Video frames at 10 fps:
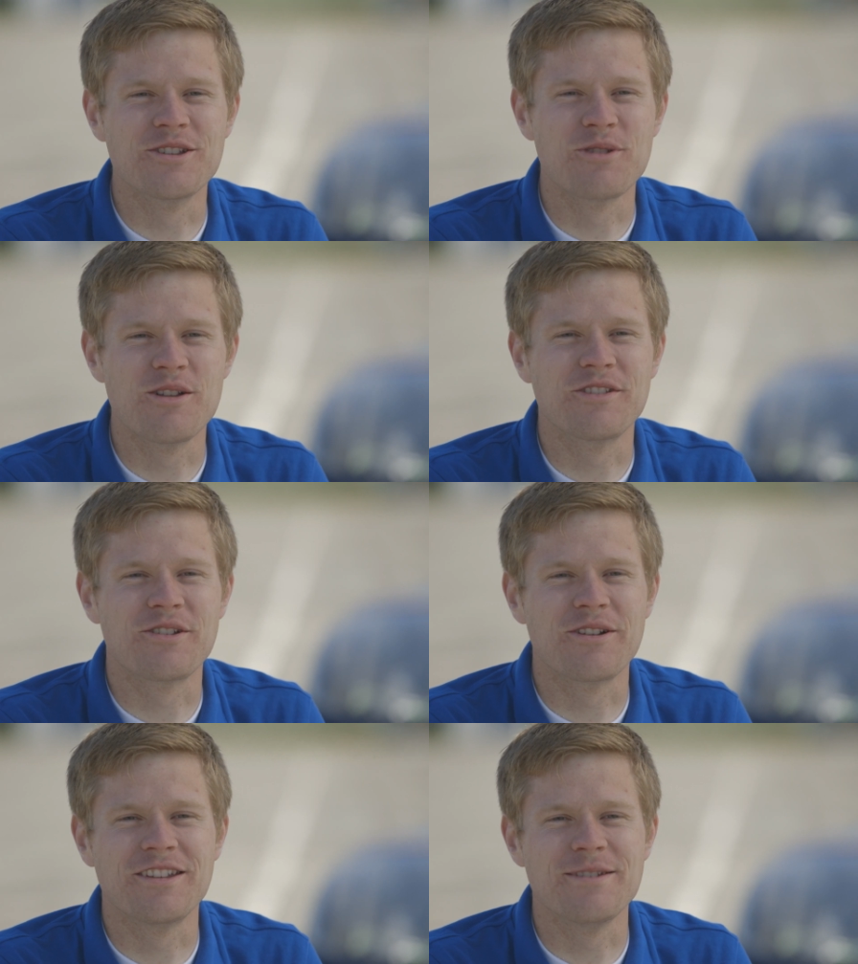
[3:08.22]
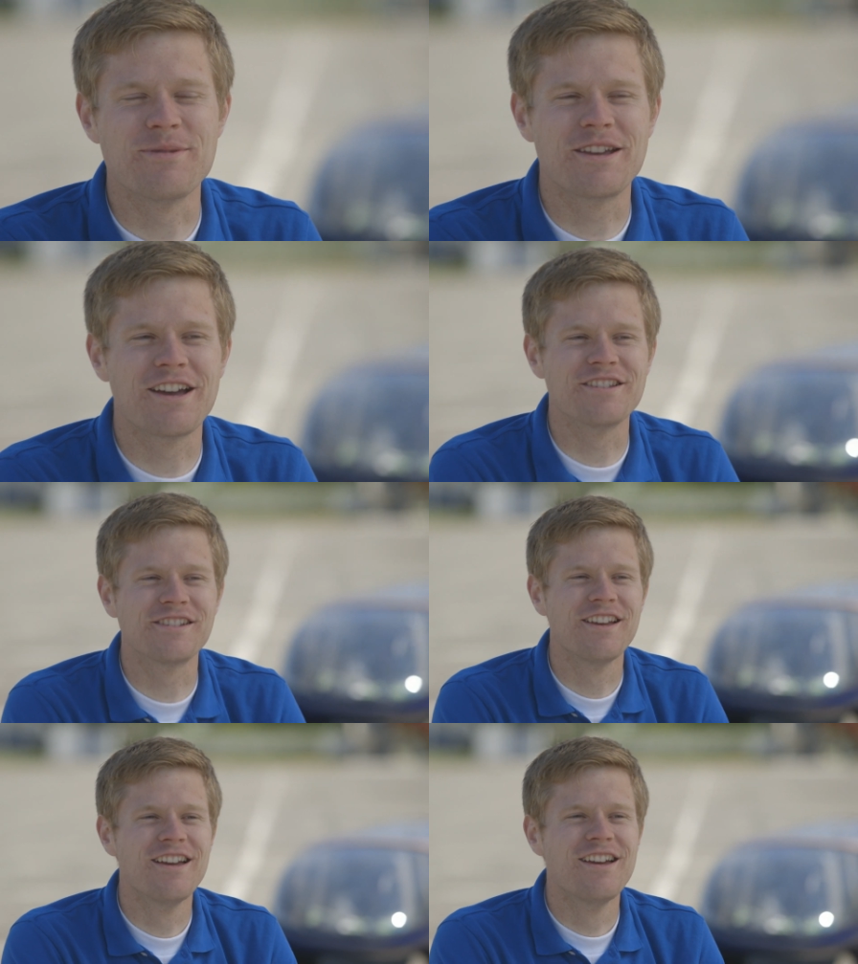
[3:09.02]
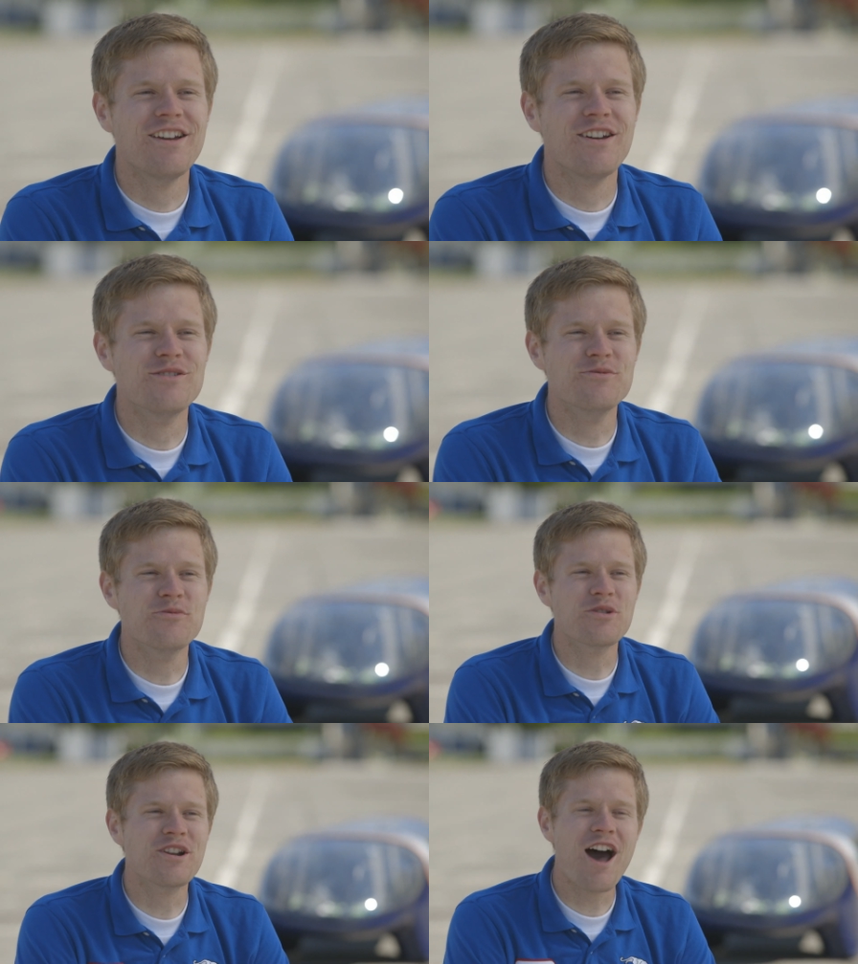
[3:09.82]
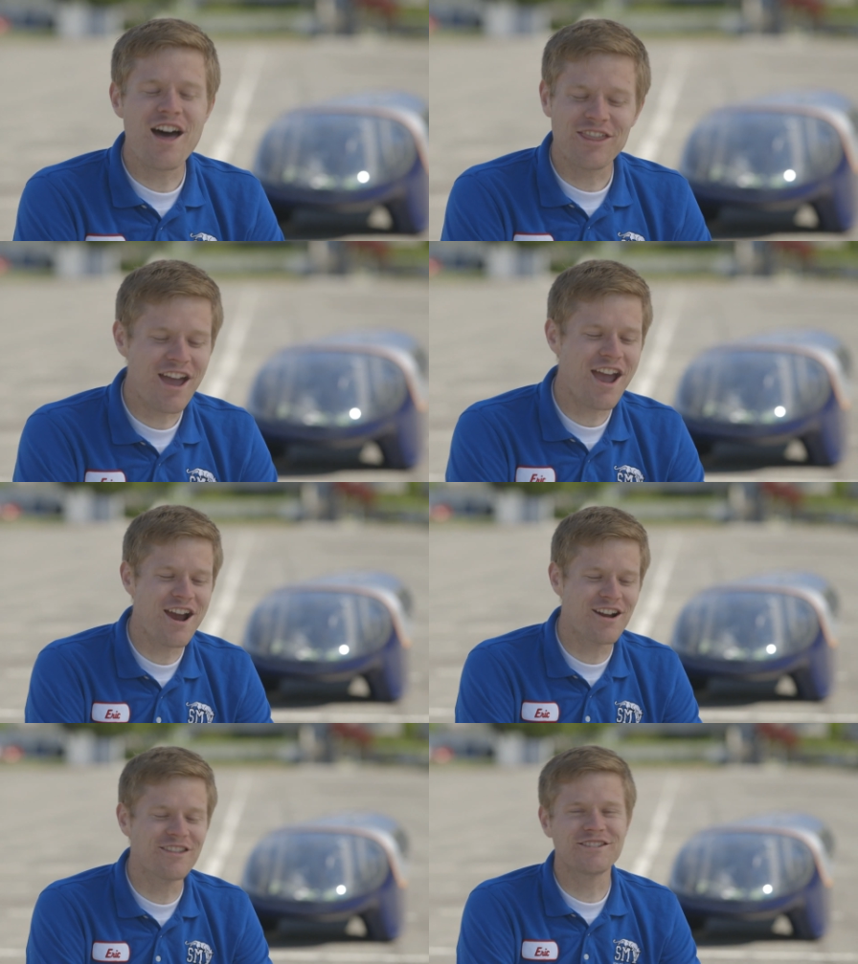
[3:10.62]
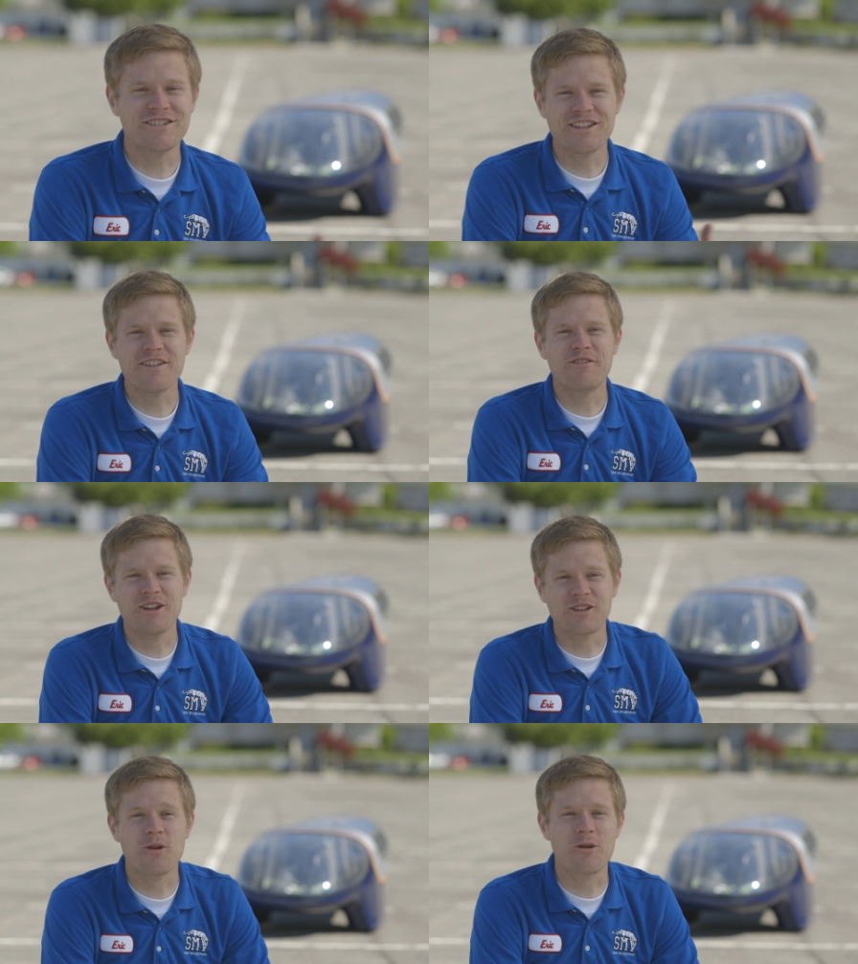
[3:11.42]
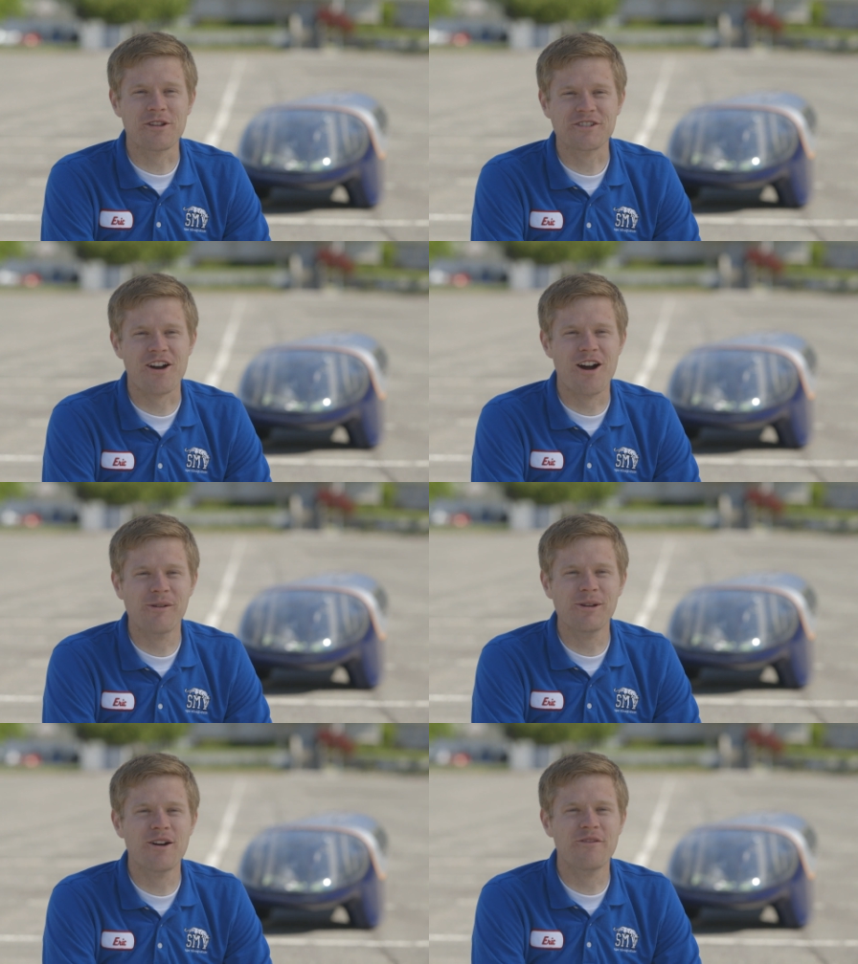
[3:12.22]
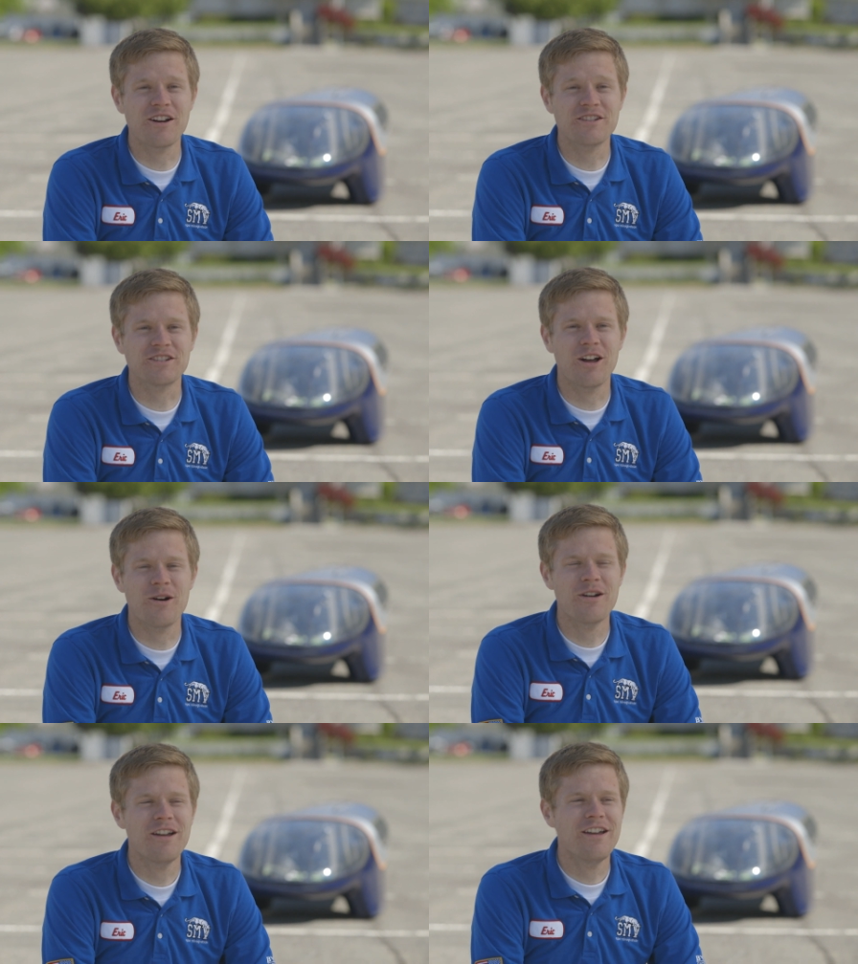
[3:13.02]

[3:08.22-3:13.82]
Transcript: is relevant to our team because we're not the hare. This is definitely a tortoise car. We go very slow.